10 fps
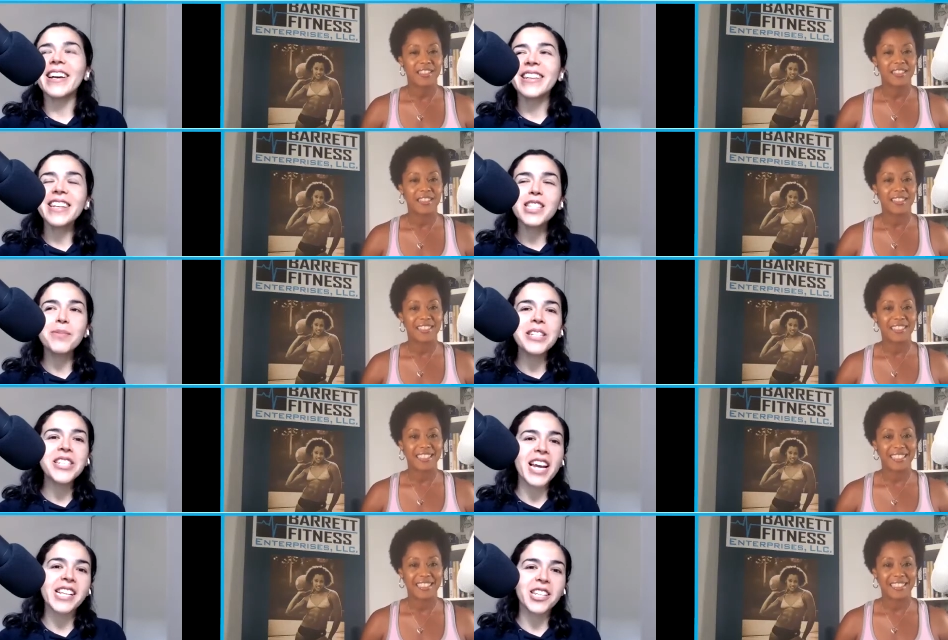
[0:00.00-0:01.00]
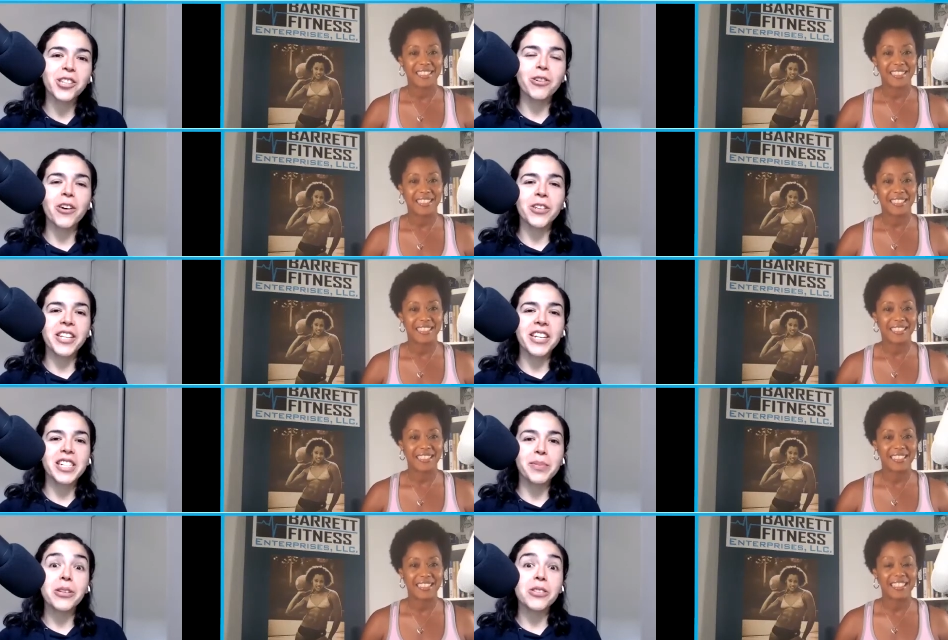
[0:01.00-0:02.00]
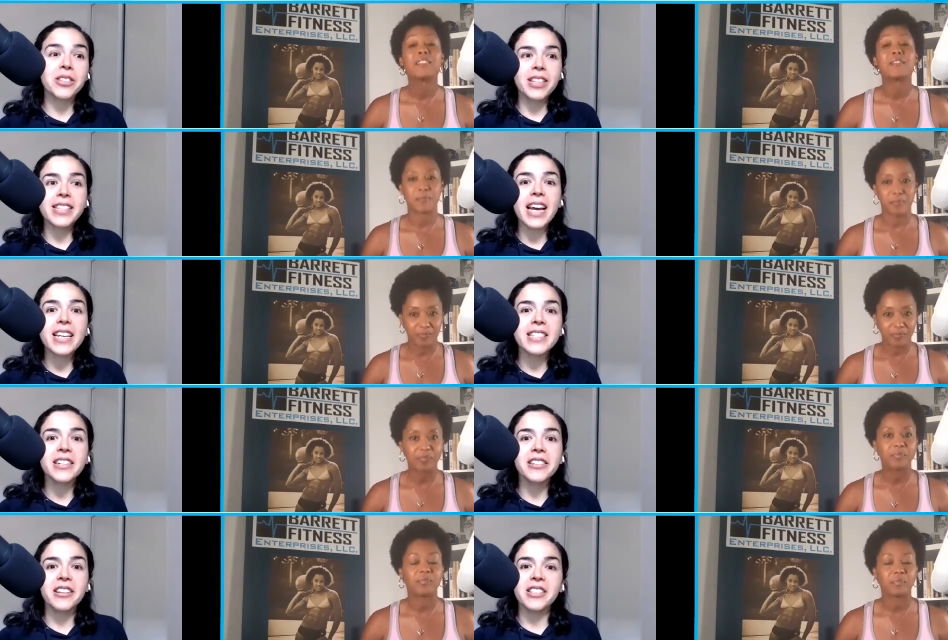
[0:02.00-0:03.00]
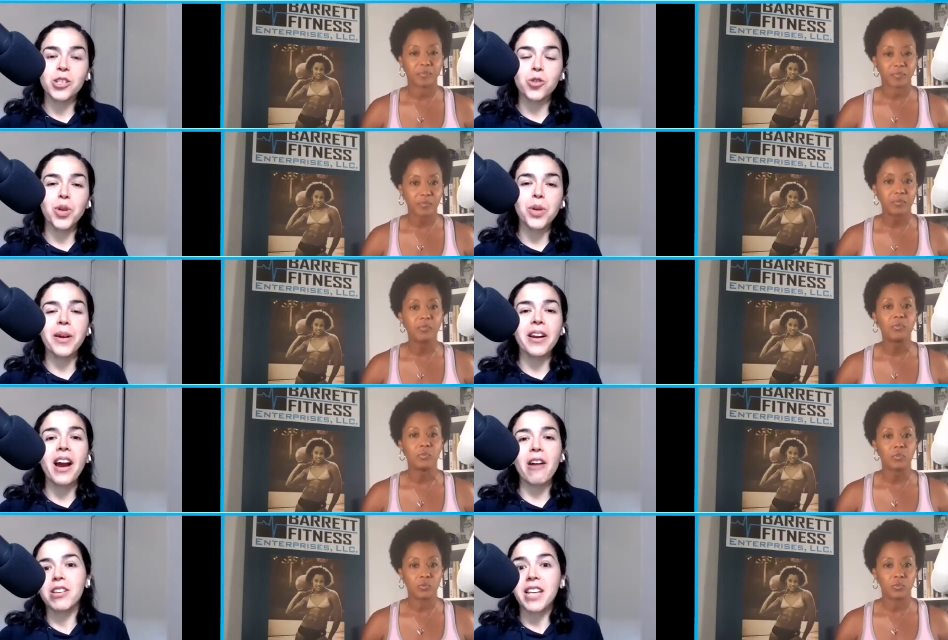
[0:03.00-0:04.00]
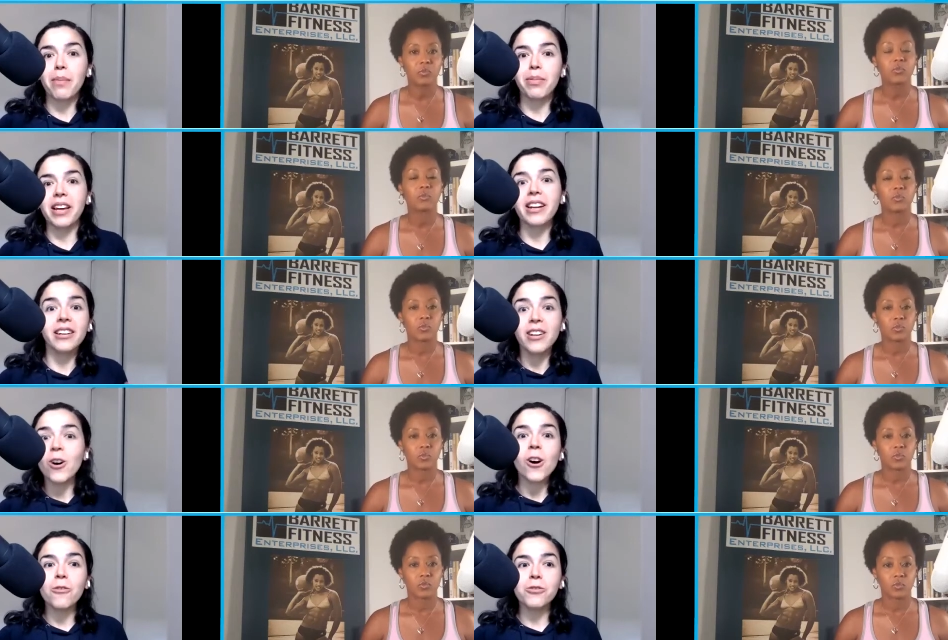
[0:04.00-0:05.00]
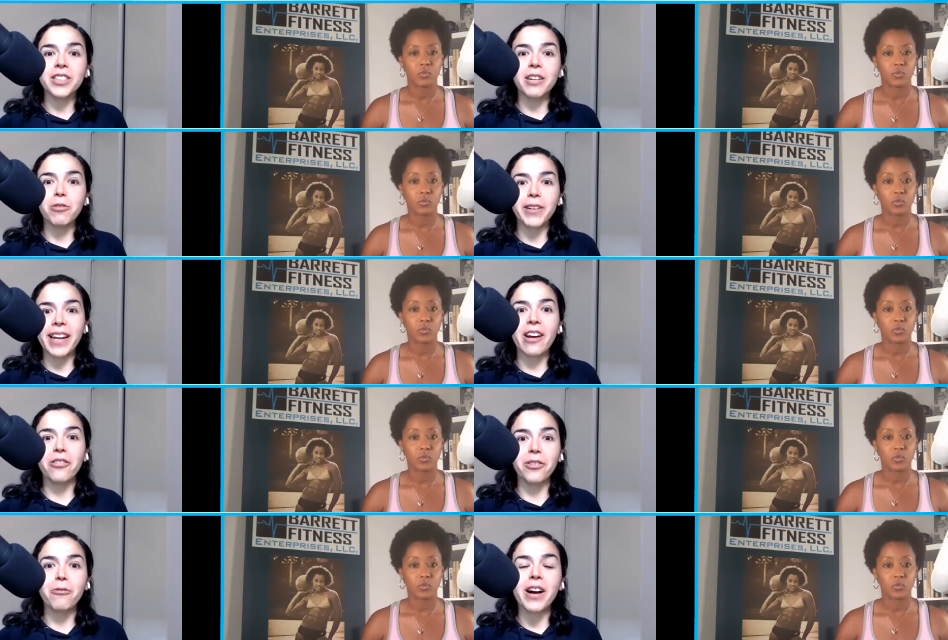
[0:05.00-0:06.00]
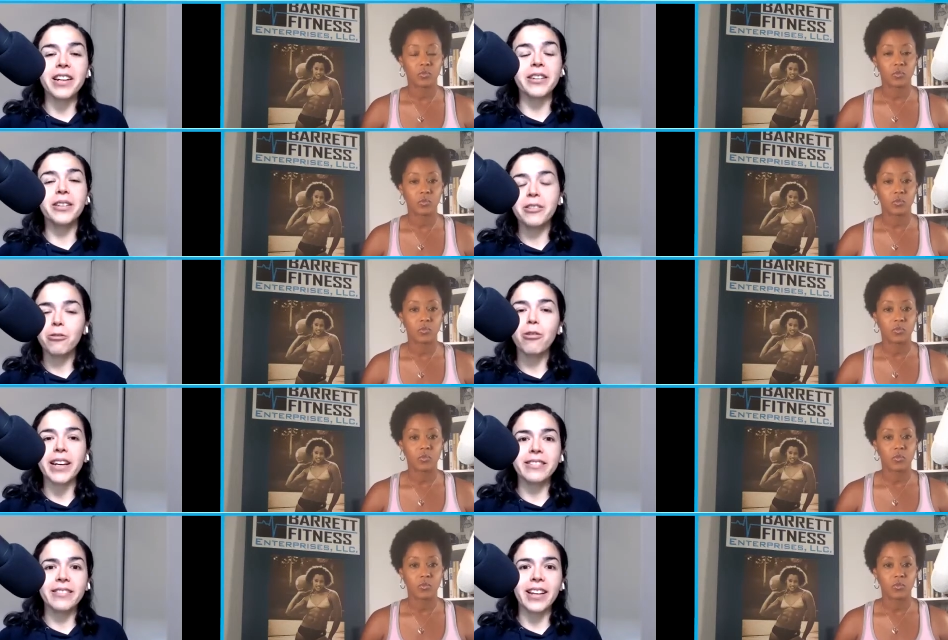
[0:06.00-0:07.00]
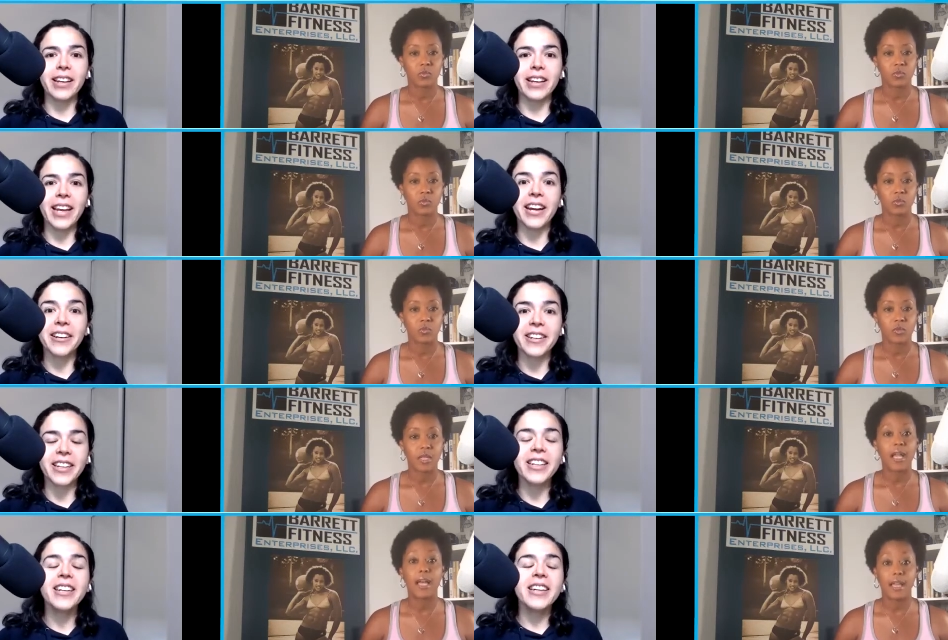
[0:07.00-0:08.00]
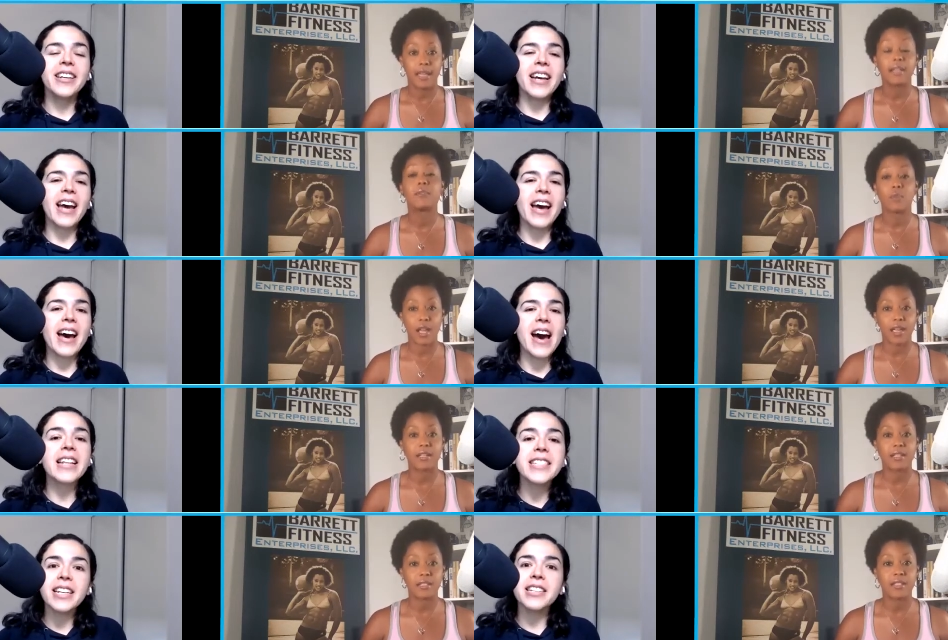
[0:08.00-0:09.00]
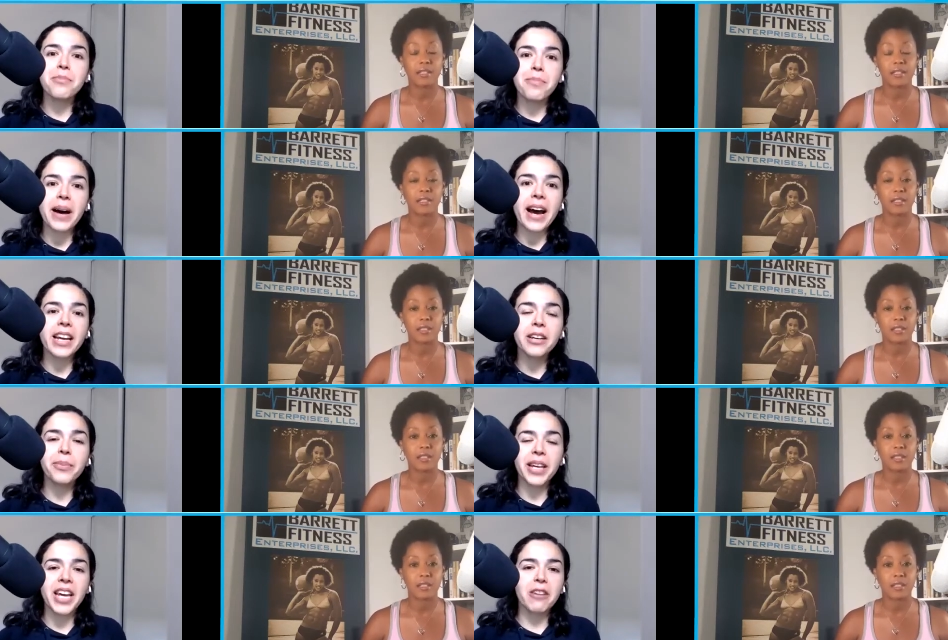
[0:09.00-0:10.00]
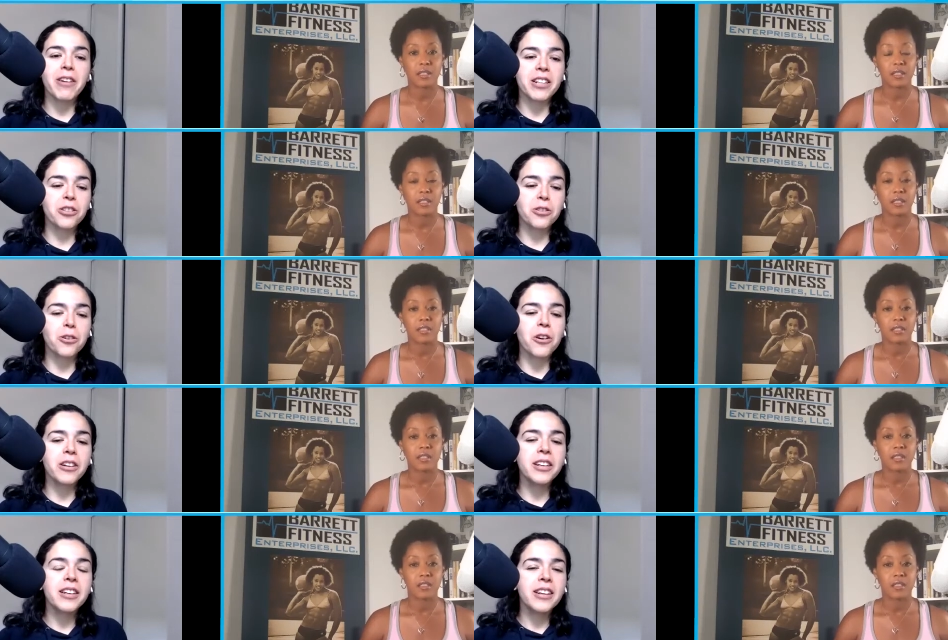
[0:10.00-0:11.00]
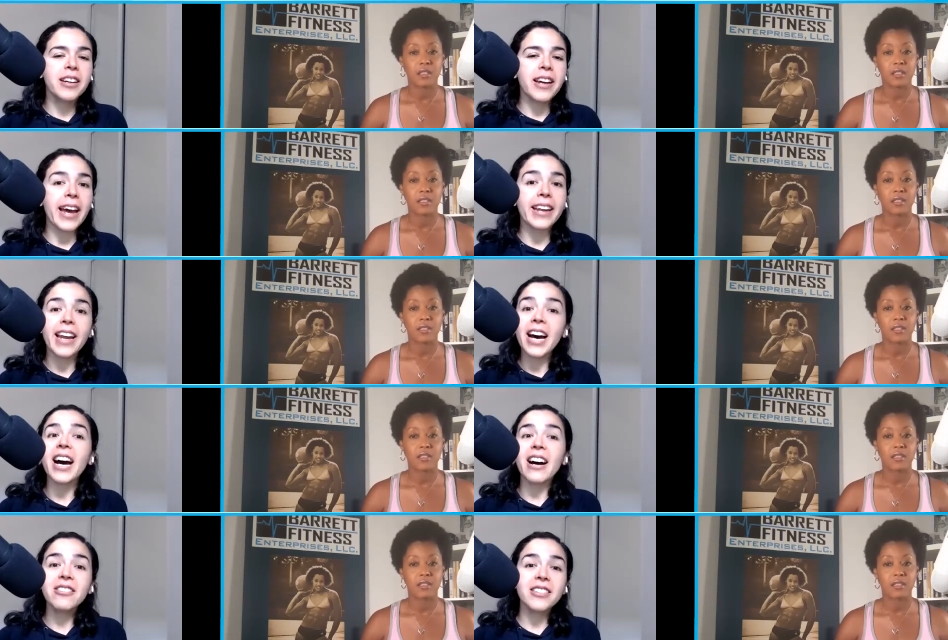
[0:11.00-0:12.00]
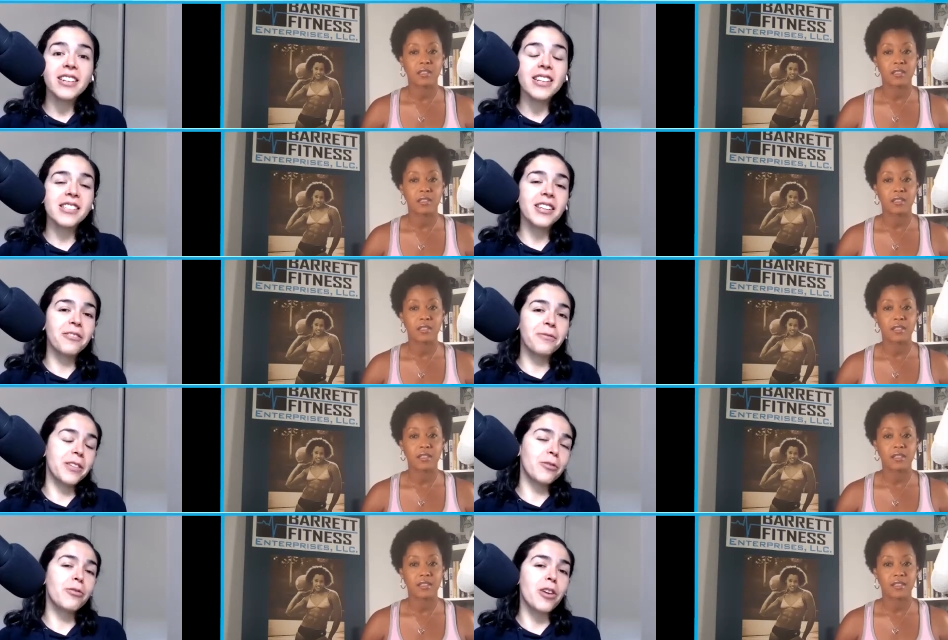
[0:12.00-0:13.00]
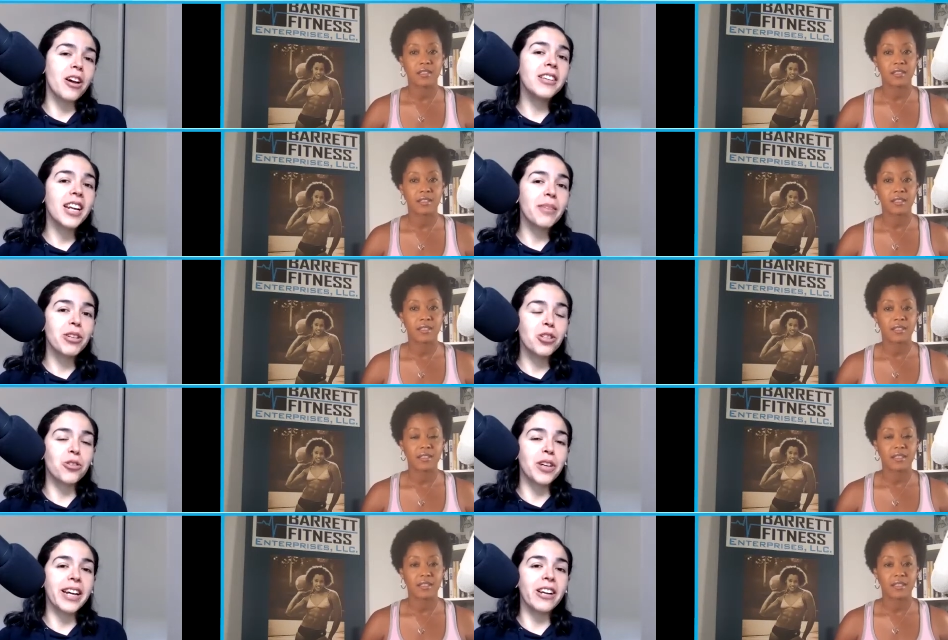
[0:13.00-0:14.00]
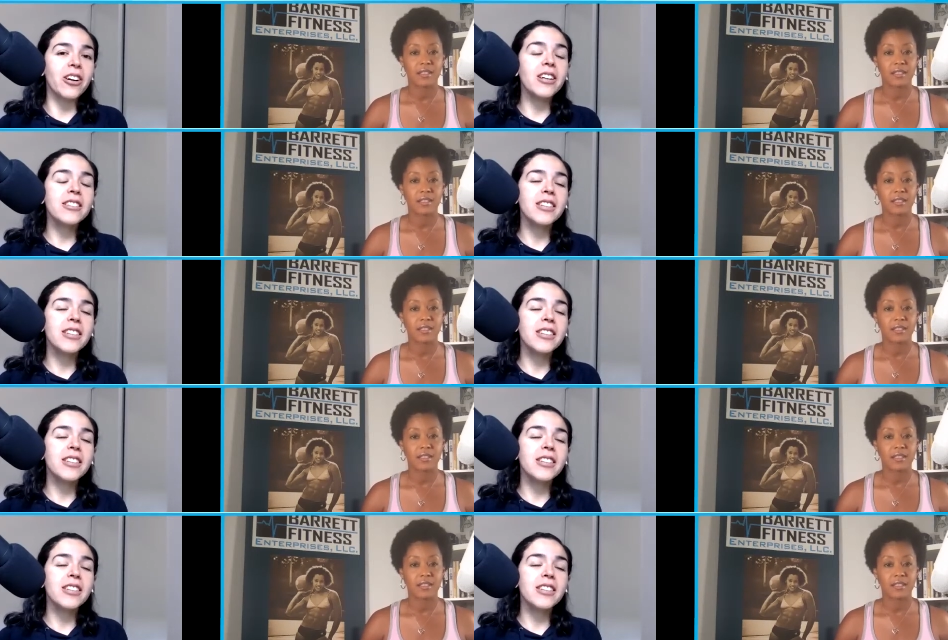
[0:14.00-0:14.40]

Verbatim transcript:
Speaker 1: I think it's been changing throughout the years because since I started as a swimmer, I was happy that often I would get out of the water quite like early, uh, and then the bike became quite strong, and now is the the run that I'm enjoying a lot.